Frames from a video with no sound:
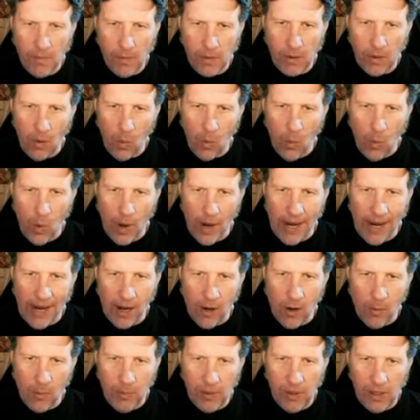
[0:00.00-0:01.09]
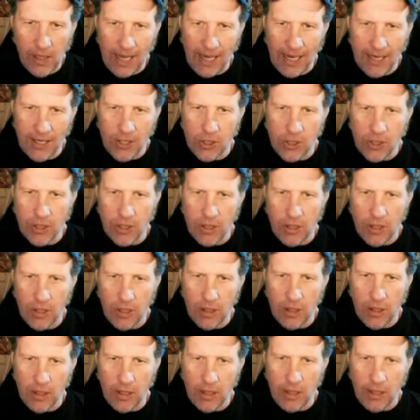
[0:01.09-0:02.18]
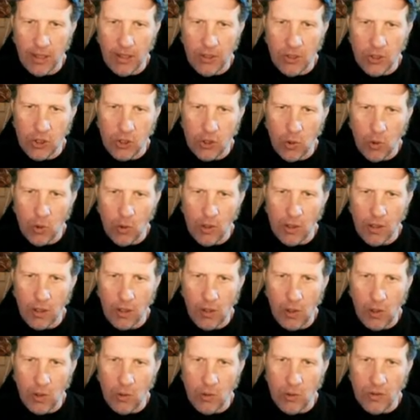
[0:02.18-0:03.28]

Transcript: Wear pledge. Insured clothes